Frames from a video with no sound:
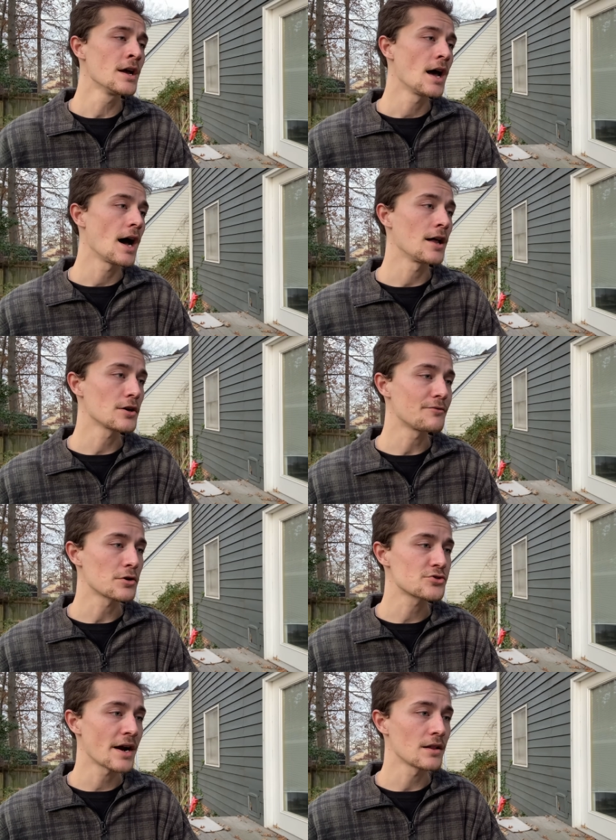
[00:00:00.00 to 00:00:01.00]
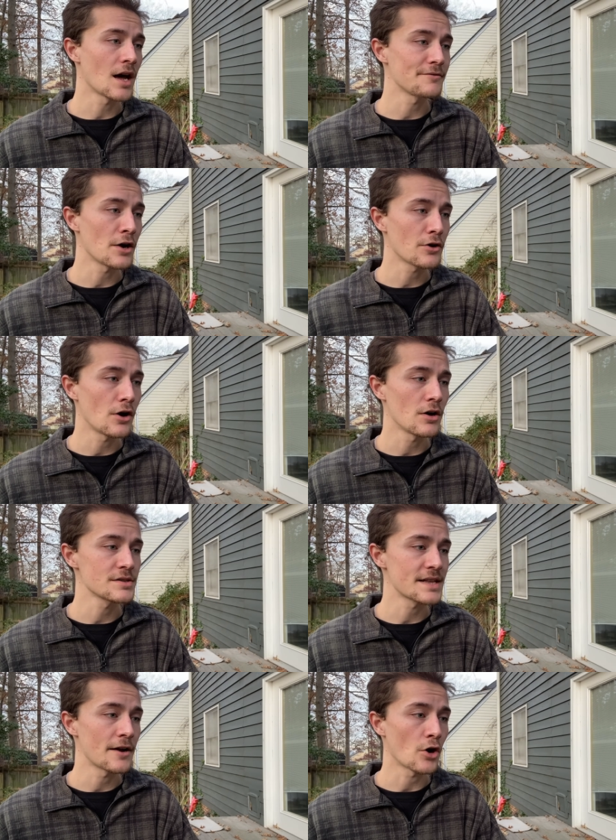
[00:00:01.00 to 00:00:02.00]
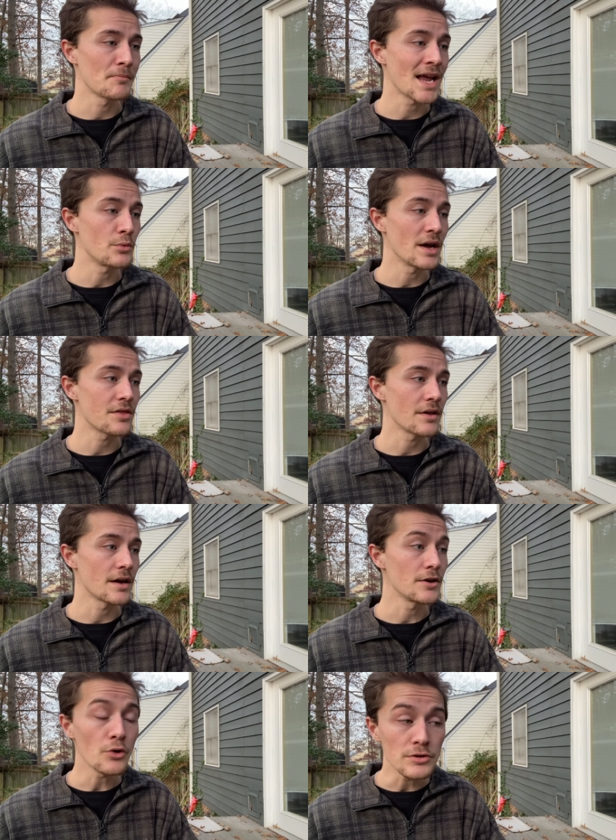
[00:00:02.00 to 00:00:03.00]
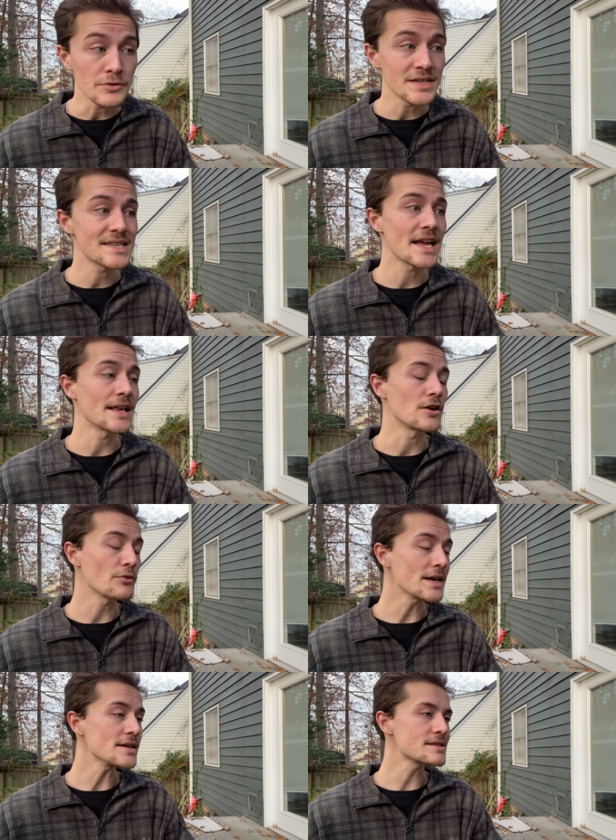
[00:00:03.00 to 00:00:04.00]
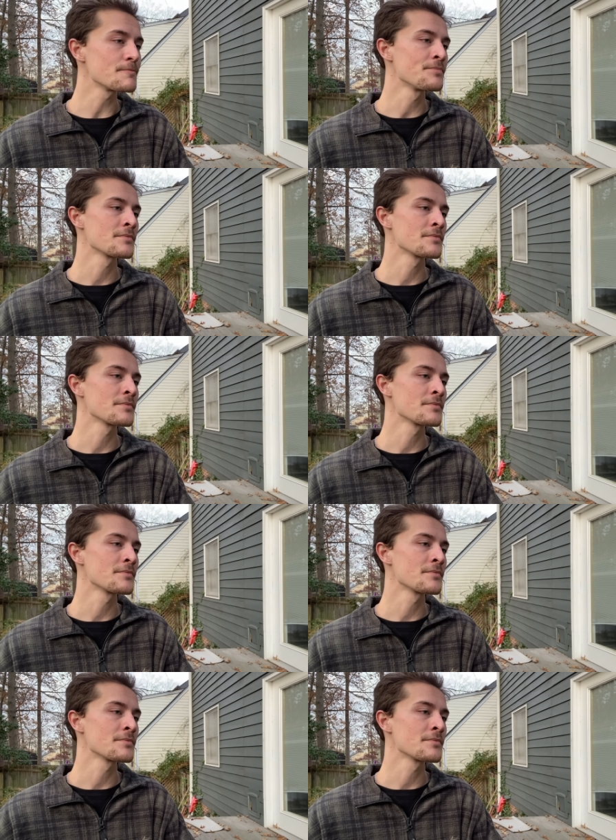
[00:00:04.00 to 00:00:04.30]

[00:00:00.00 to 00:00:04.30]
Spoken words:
Looking forward to trying a lot of alcohols that are made with no gluten-containing ingredients,